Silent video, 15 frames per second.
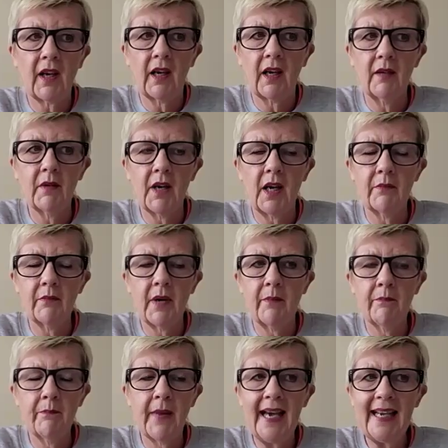a
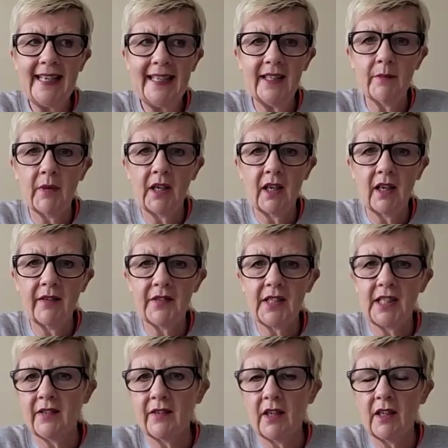male in my life
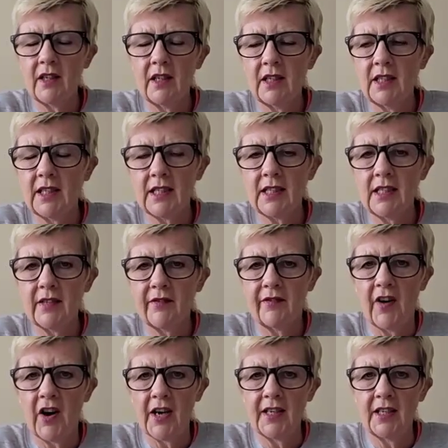it doesn't
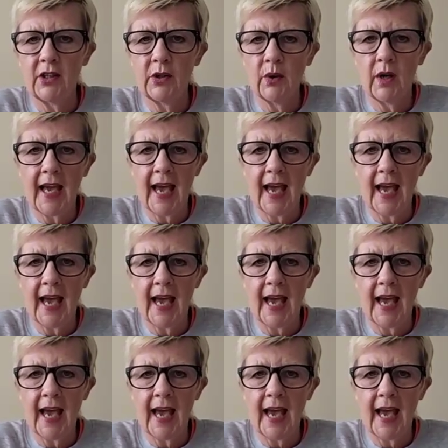define who I